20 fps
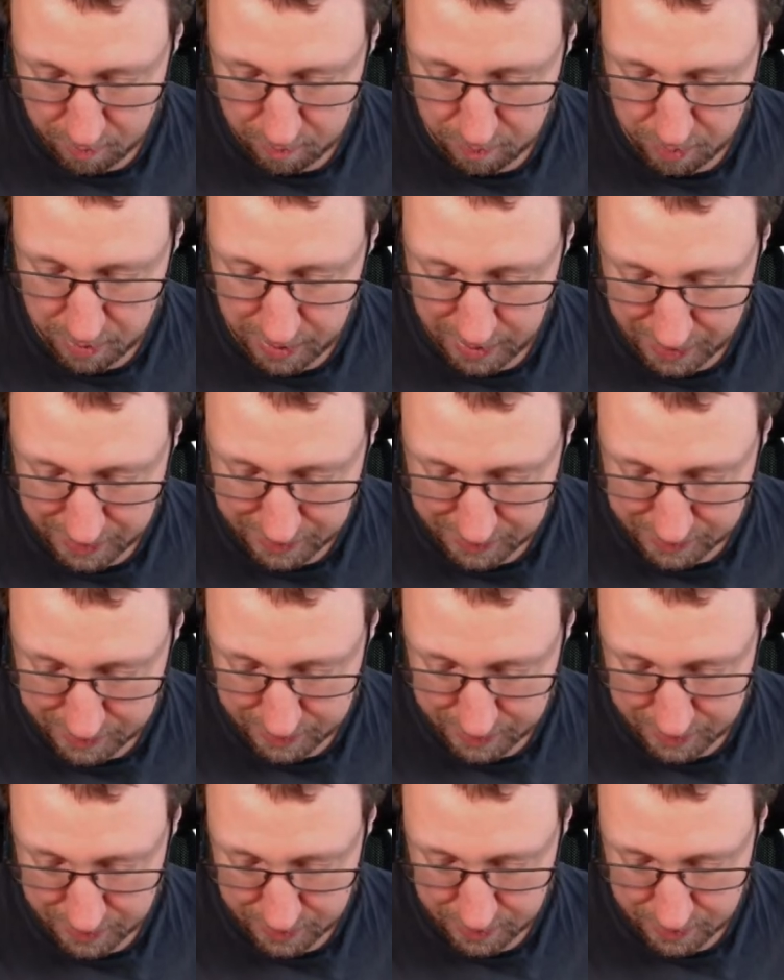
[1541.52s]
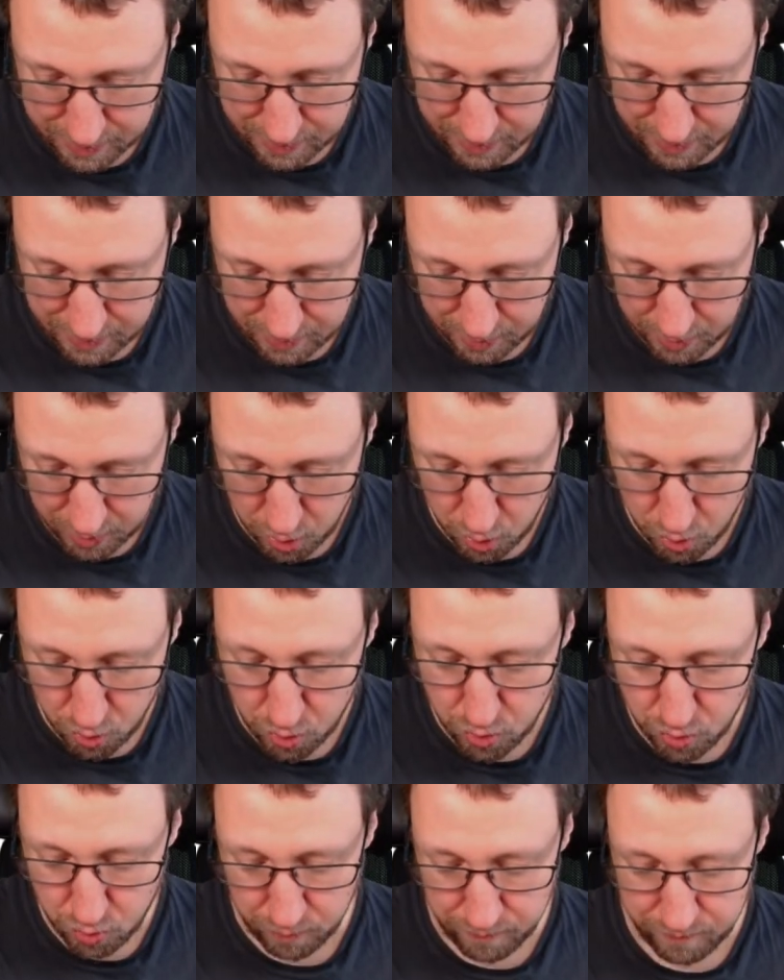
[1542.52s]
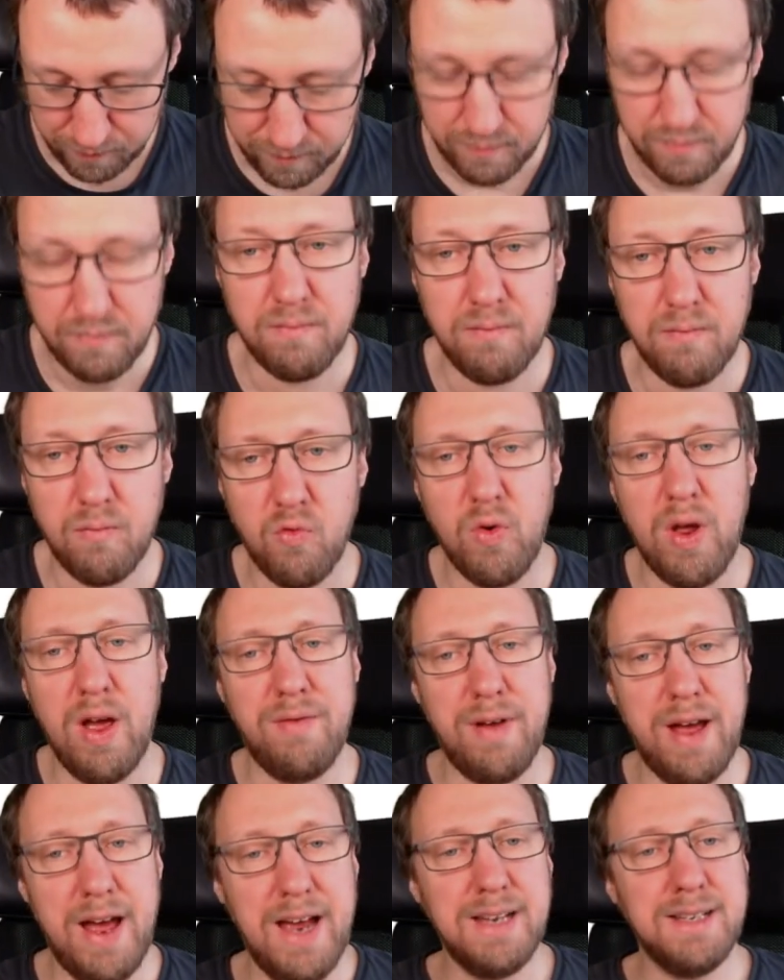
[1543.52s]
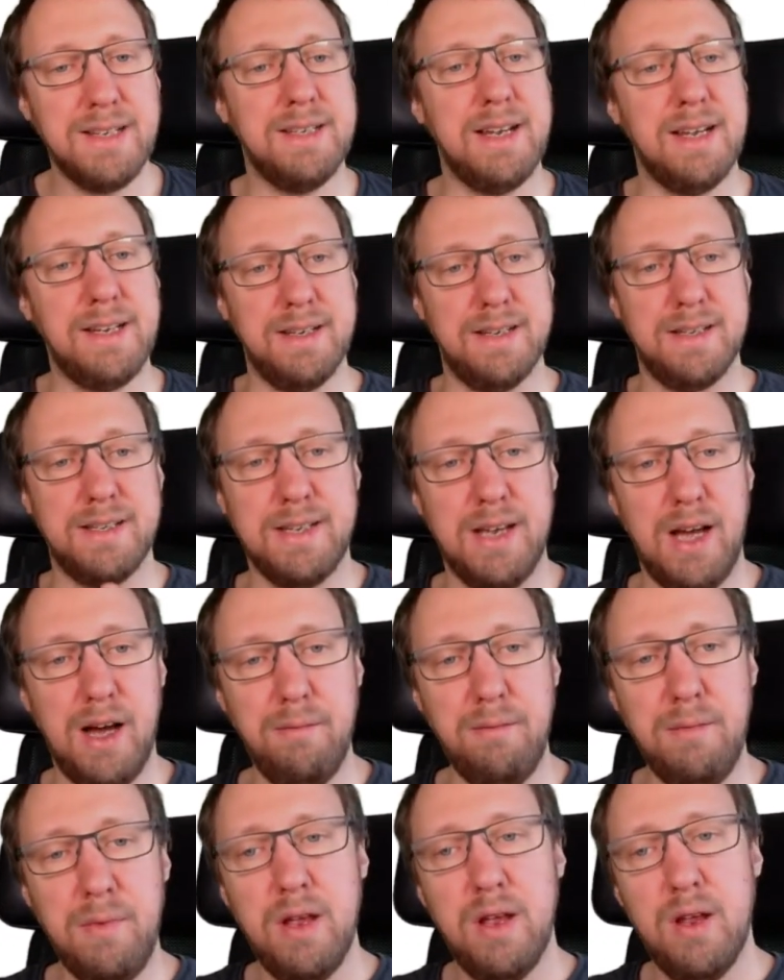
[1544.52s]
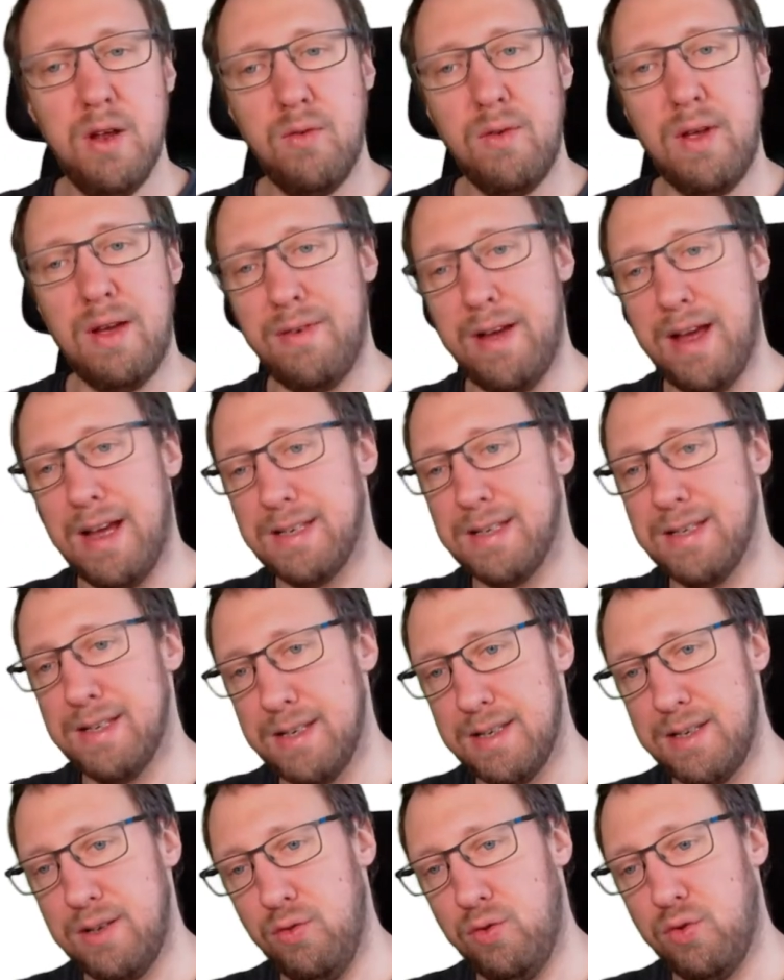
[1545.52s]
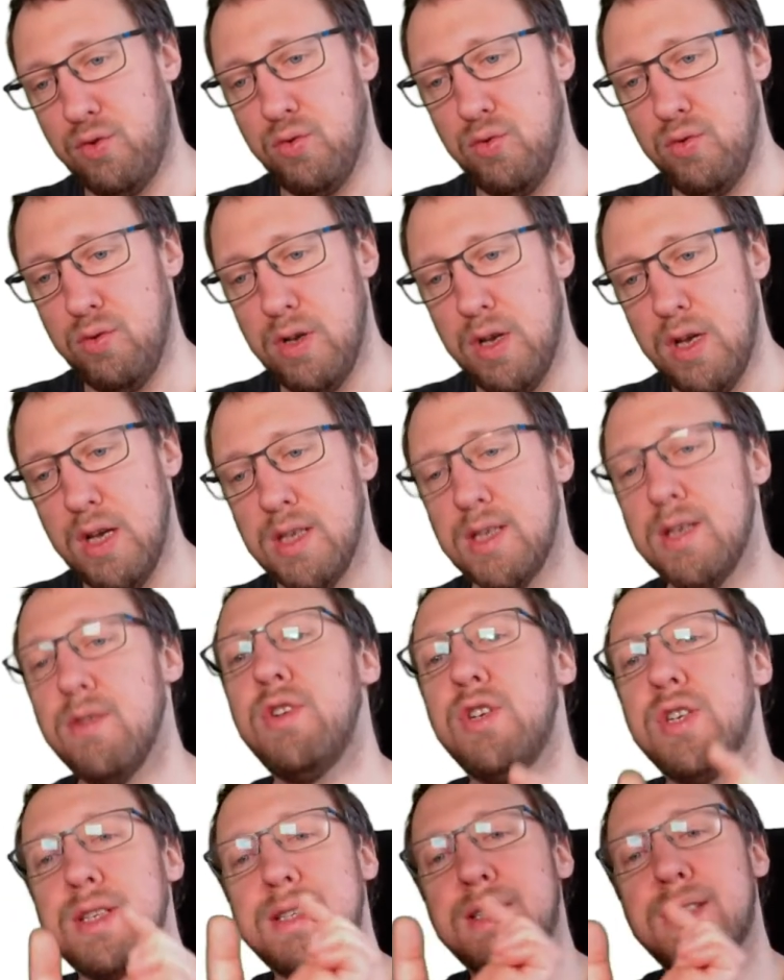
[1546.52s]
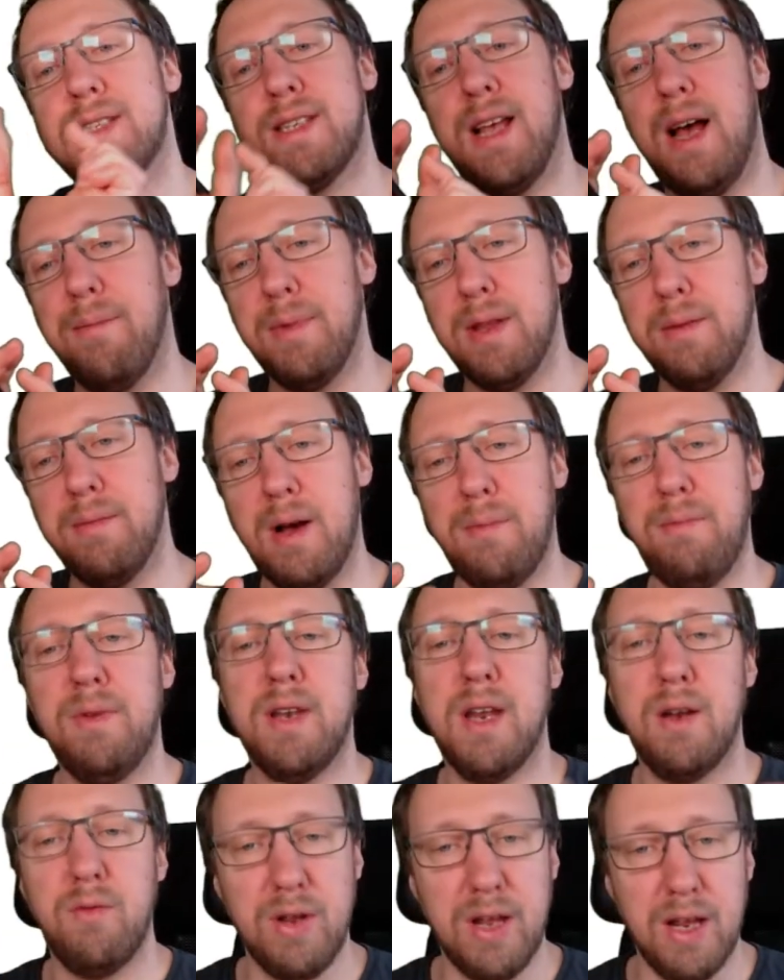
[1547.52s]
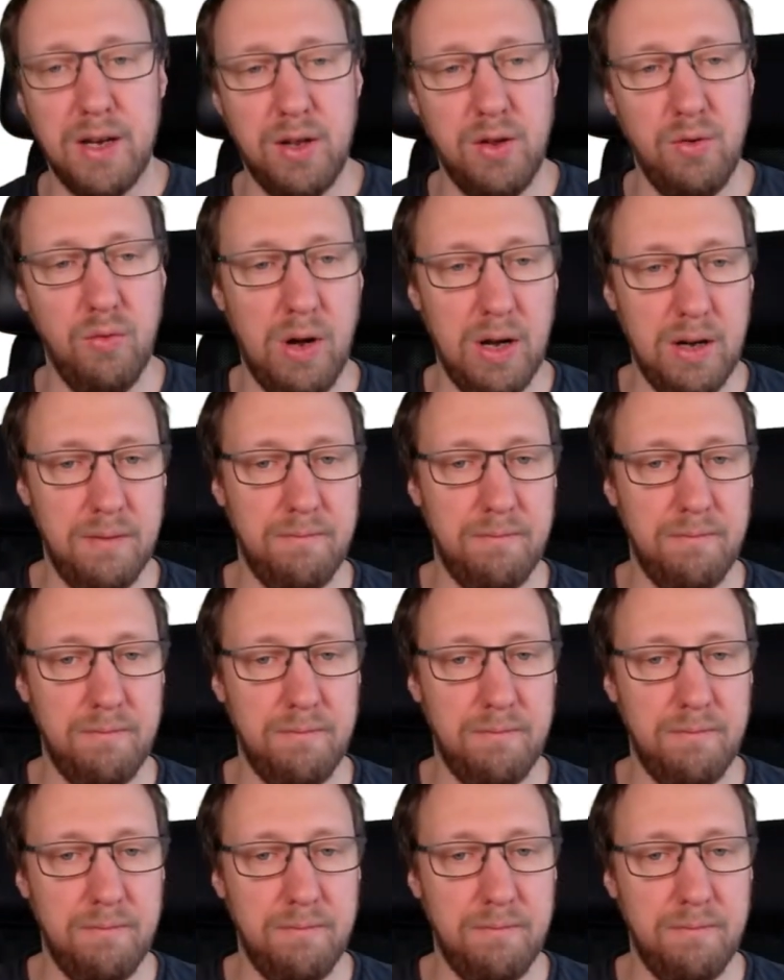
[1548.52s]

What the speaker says: plus U2. We have x is at the sum, we have x is U2, so we just sum them up, then we get U1.